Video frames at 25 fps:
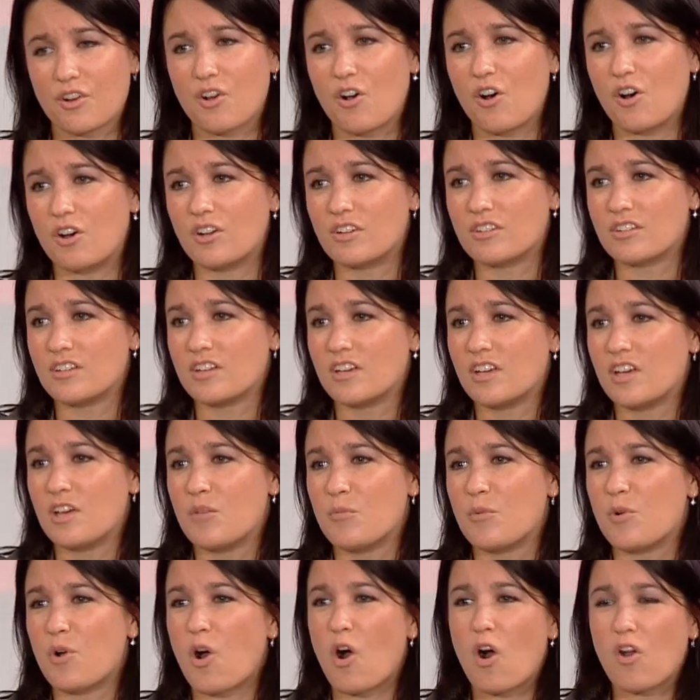called.
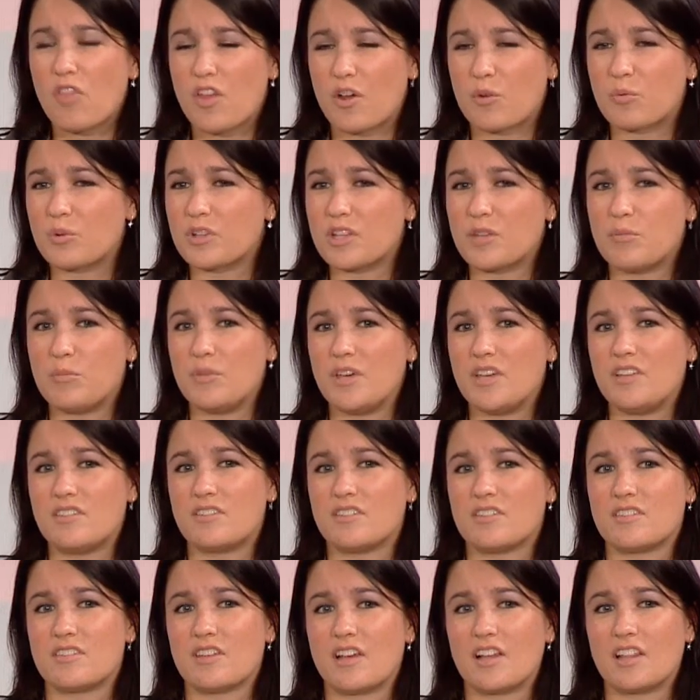But all that really
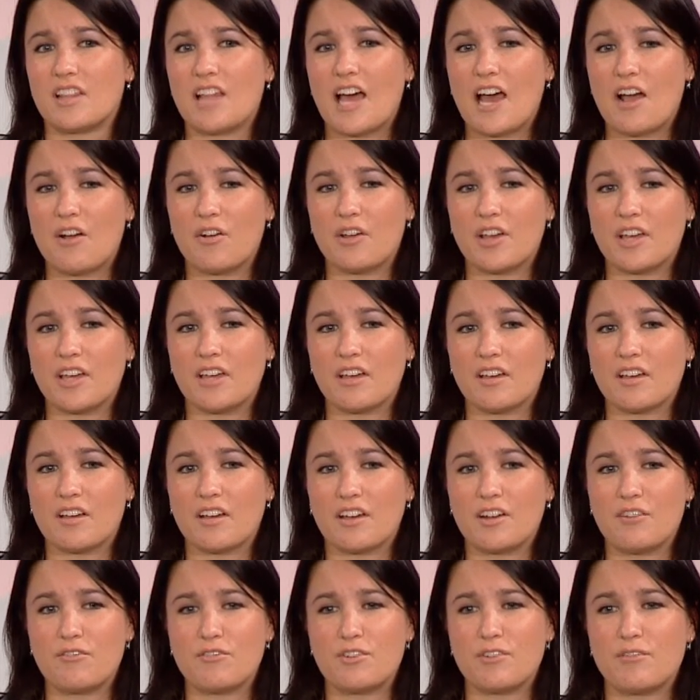means is allowing
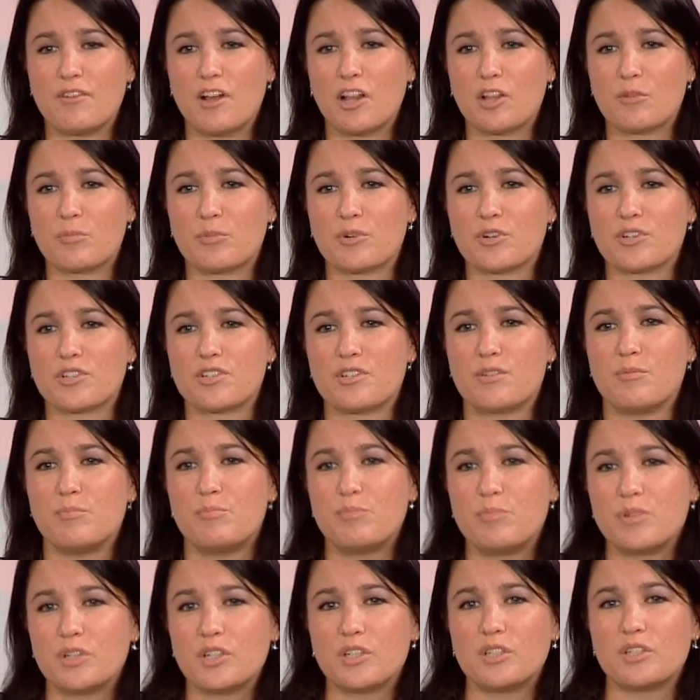kind of developers to
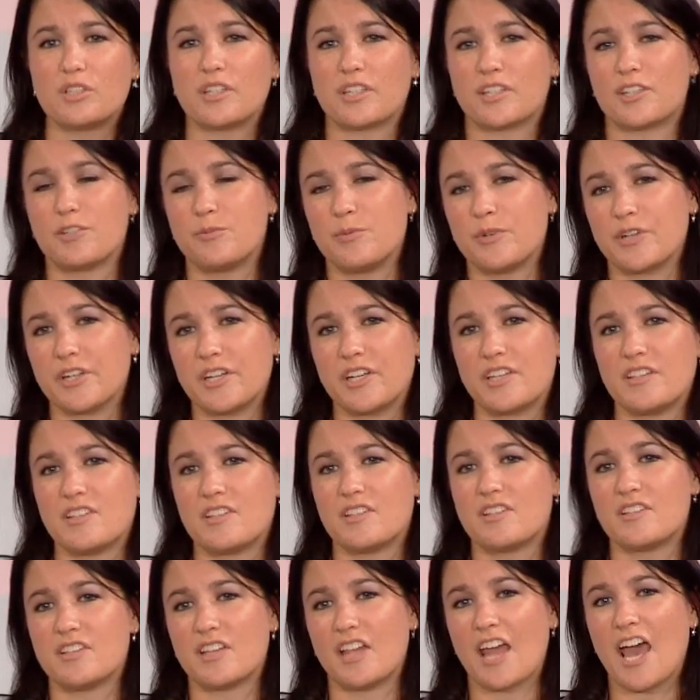build
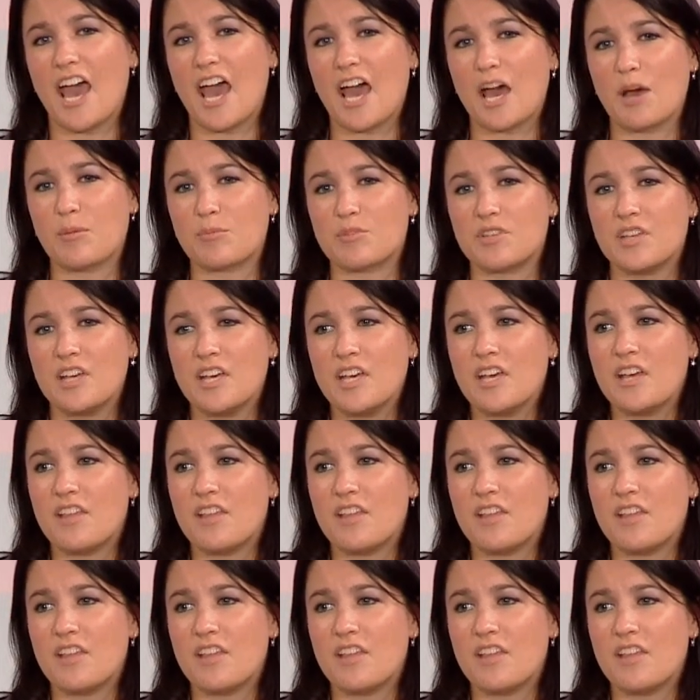experiences and apps